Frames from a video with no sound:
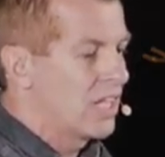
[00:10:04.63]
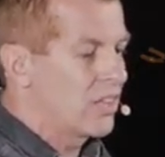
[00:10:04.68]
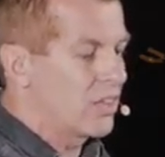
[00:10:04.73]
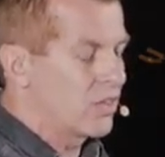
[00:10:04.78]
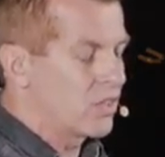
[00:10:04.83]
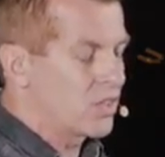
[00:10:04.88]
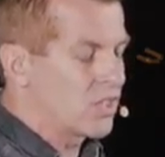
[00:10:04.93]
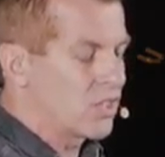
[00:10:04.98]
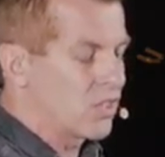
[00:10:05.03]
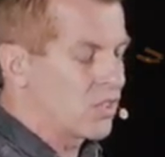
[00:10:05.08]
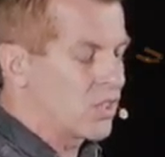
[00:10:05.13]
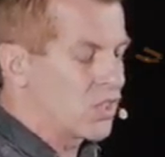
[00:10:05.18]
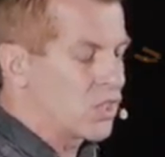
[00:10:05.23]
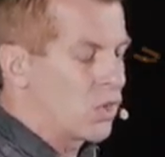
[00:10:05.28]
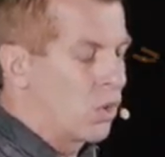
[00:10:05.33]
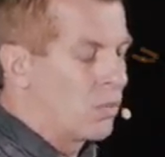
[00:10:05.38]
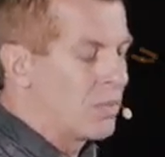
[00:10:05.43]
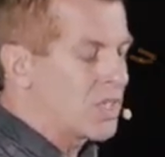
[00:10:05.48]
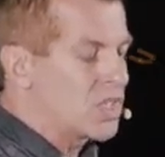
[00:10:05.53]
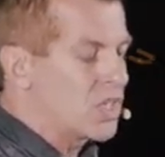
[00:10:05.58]
There's, there's
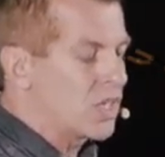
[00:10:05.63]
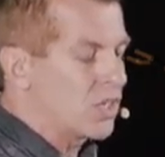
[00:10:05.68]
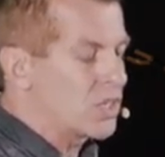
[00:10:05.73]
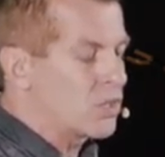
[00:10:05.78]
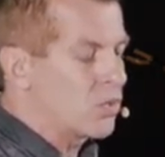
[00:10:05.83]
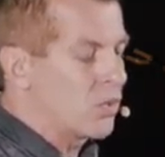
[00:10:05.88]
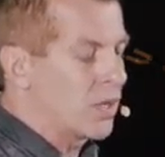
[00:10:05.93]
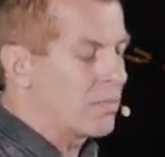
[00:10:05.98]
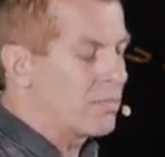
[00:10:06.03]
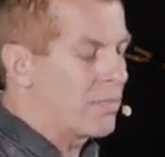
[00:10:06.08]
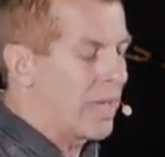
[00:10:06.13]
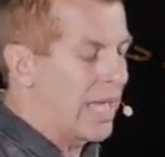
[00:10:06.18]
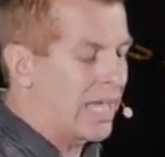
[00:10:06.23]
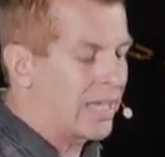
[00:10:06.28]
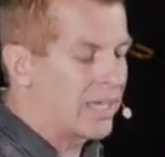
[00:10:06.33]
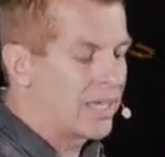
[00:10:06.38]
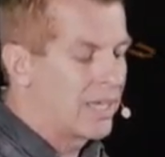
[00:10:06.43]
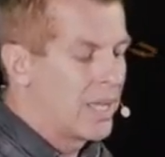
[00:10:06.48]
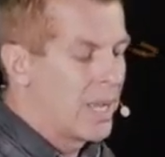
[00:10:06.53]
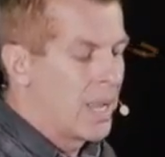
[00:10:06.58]
so much here to
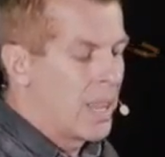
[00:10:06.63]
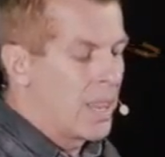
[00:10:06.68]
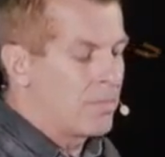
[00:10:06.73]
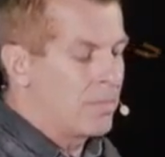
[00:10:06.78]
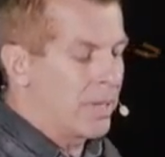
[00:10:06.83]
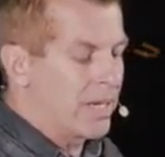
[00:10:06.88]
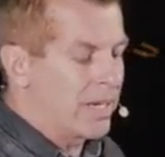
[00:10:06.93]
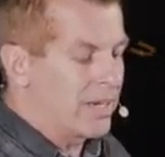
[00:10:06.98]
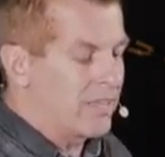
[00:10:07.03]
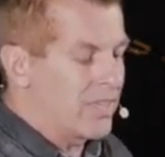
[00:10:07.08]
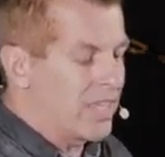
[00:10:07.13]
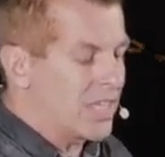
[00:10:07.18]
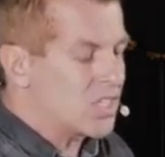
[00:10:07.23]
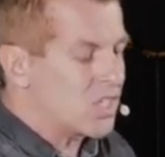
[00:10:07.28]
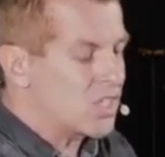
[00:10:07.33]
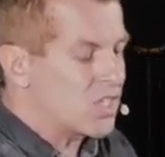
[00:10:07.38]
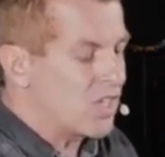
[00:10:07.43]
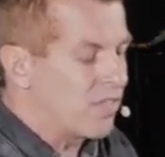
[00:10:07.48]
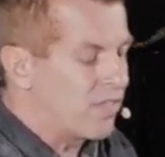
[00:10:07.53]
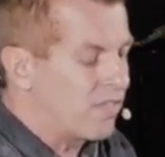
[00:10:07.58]
unpack, but
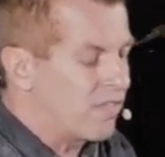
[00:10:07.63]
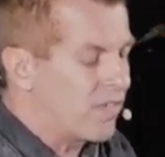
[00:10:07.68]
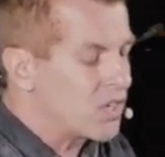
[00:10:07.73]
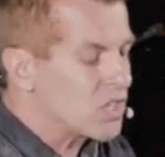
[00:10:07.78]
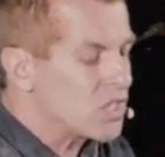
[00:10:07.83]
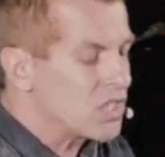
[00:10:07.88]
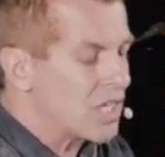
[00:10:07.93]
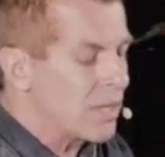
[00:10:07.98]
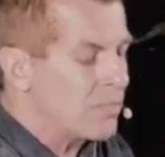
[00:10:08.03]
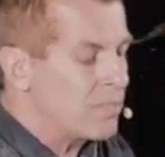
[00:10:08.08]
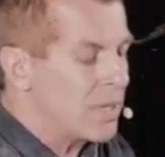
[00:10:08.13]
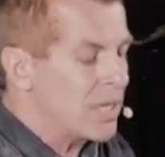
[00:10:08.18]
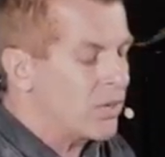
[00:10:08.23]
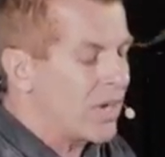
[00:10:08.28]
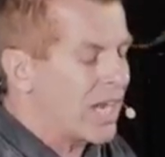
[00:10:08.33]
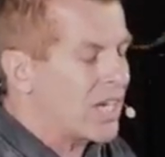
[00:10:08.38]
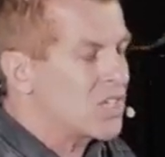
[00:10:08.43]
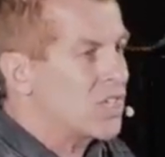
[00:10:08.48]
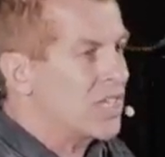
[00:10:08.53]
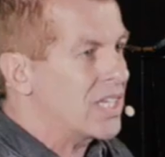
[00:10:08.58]
this is the first time
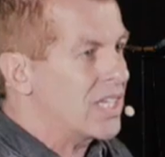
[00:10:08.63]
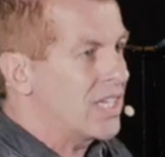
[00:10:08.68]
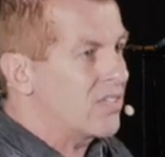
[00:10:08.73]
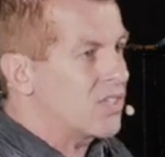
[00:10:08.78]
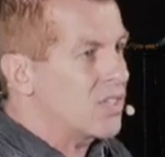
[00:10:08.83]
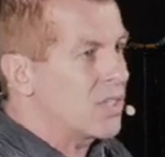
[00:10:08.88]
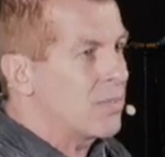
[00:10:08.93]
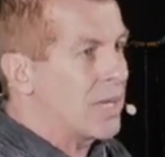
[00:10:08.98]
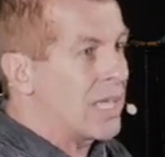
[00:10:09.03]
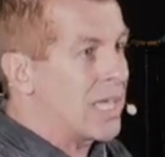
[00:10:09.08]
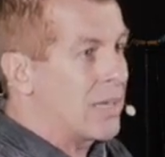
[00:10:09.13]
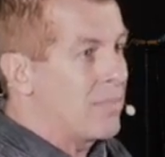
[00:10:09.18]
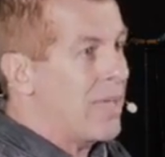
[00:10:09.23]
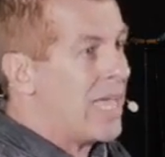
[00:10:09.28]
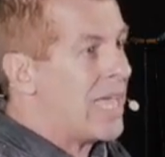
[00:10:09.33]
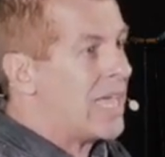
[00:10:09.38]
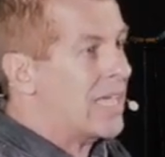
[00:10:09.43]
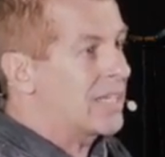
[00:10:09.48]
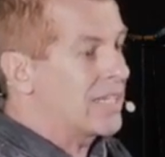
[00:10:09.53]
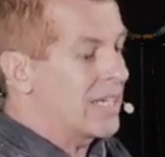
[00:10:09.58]
Peter actually gives them a
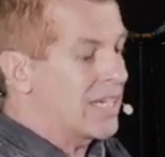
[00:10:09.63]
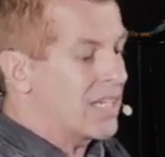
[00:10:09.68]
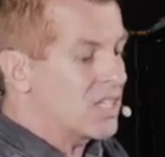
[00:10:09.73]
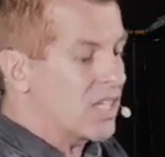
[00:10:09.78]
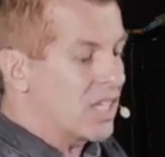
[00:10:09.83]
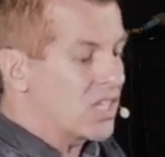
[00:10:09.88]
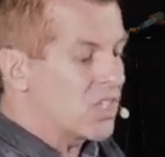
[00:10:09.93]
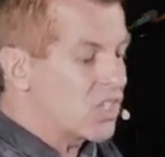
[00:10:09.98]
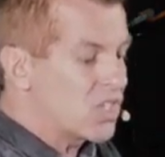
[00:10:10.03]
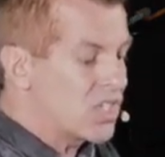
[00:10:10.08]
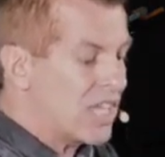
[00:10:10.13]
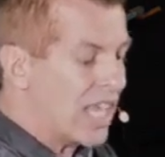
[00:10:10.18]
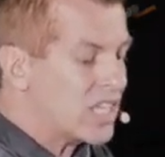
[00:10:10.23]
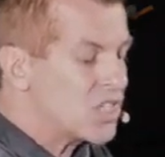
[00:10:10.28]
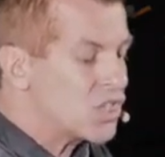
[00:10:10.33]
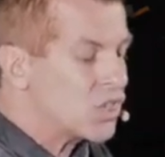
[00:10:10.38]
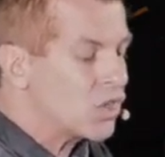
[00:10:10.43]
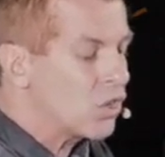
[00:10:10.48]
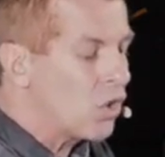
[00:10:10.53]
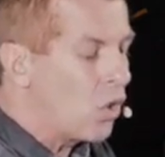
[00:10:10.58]
command. And he says,
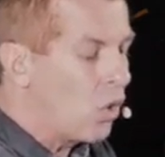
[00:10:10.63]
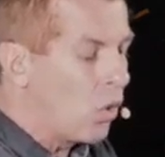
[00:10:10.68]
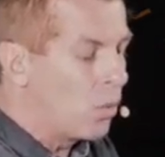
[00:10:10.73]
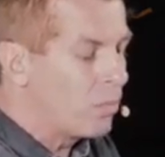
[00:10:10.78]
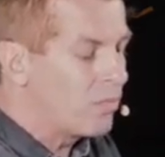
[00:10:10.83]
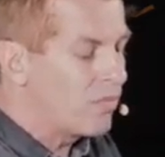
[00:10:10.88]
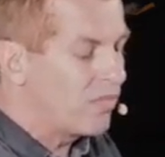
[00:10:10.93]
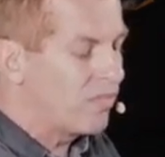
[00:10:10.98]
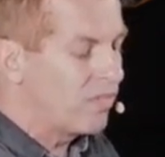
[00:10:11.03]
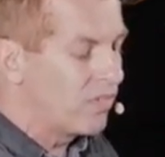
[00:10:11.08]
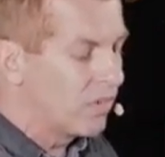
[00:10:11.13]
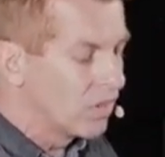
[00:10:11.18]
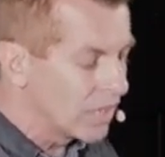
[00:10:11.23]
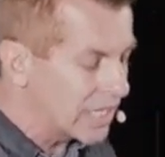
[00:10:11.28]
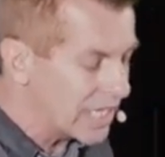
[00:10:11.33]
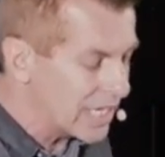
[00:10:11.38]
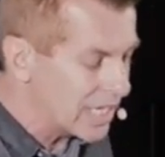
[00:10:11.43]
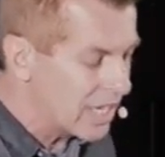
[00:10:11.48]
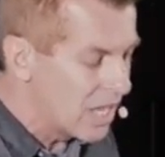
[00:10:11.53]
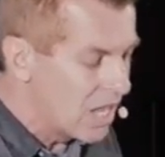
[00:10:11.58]
Set your hope
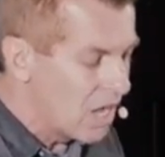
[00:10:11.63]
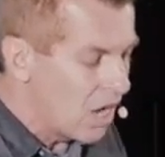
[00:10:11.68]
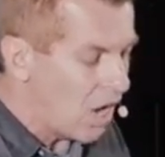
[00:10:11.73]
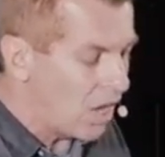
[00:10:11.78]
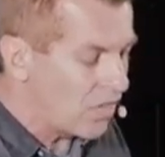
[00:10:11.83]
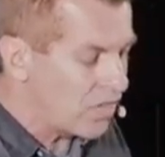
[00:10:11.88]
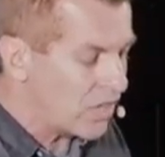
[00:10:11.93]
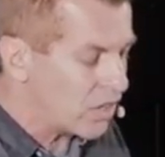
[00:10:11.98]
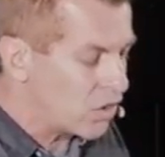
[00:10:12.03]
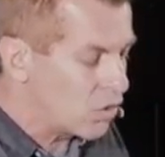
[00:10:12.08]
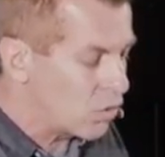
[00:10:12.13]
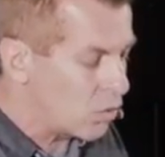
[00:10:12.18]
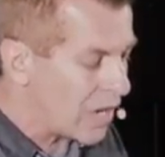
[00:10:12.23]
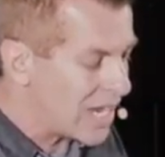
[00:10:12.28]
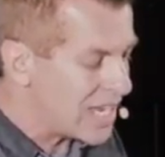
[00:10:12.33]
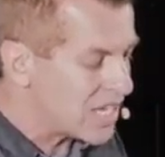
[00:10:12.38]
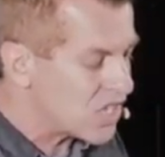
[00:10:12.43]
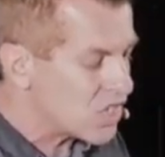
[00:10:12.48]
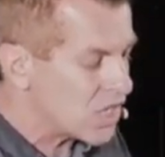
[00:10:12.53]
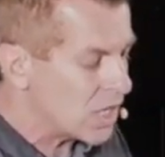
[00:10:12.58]
fully on the
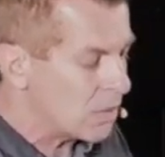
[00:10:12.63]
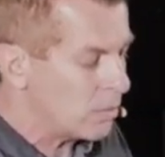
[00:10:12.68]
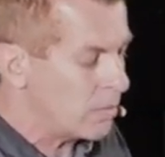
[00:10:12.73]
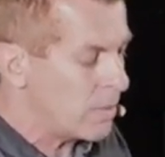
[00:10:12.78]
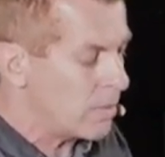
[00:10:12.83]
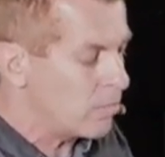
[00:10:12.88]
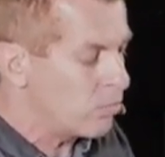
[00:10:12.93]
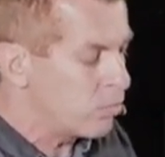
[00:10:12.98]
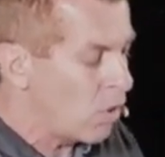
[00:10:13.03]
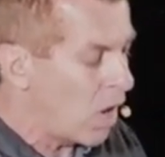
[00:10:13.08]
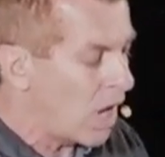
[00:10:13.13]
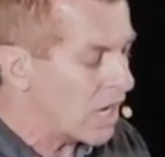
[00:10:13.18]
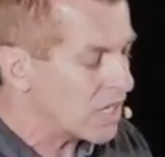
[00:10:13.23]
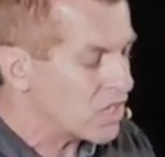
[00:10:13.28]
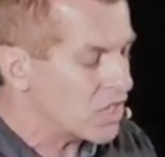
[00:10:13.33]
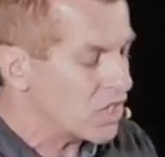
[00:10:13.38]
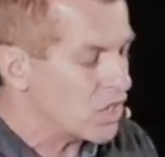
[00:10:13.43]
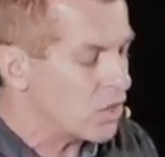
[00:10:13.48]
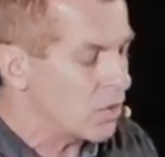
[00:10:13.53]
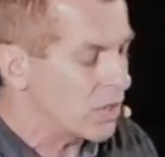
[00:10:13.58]
grace that will be
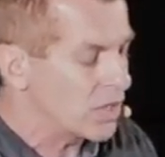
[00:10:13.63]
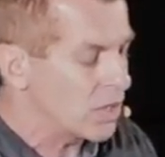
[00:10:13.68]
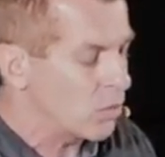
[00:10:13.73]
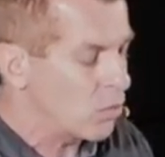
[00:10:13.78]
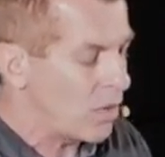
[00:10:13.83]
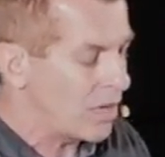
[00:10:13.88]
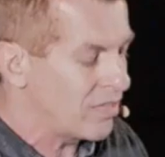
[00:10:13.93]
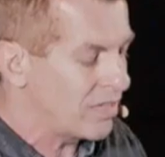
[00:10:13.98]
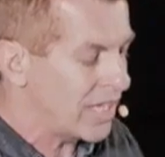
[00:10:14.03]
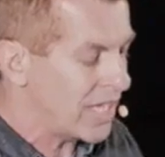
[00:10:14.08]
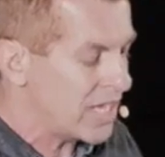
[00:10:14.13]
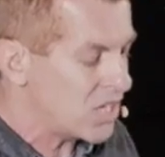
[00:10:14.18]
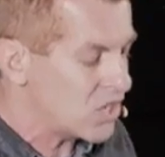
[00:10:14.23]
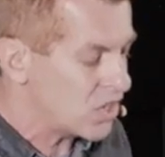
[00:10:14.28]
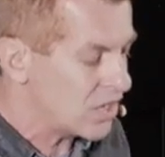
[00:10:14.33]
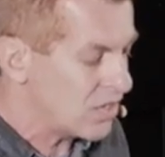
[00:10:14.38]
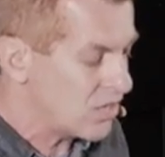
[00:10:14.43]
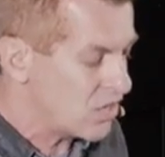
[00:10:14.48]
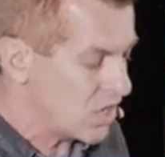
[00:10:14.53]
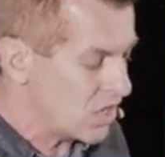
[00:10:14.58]
brought to you at the
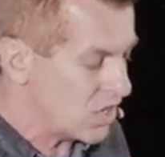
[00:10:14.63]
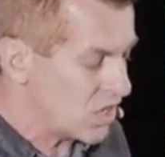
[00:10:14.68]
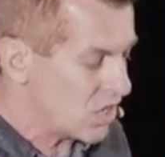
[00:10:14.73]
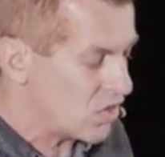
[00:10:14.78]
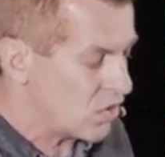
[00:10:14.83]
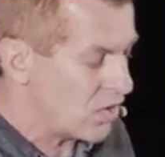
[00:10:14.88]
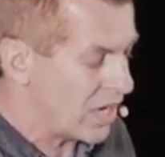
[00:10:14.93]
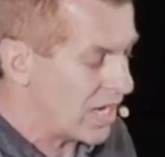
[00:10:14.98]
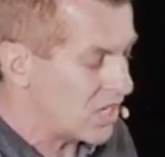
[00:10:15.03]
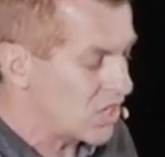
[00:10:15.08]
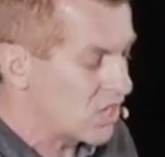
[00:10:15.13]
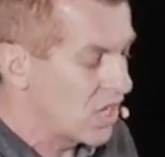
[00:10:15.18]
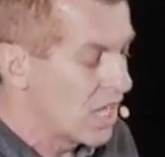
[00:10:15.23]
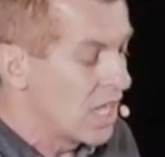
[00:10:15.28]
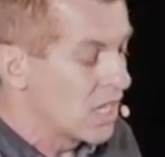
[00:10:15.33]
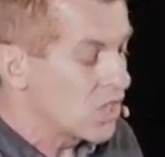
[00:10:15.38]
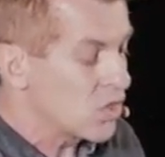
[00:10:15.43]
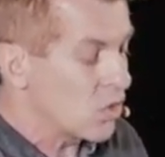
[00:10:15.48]
revelation of Jesus Christ.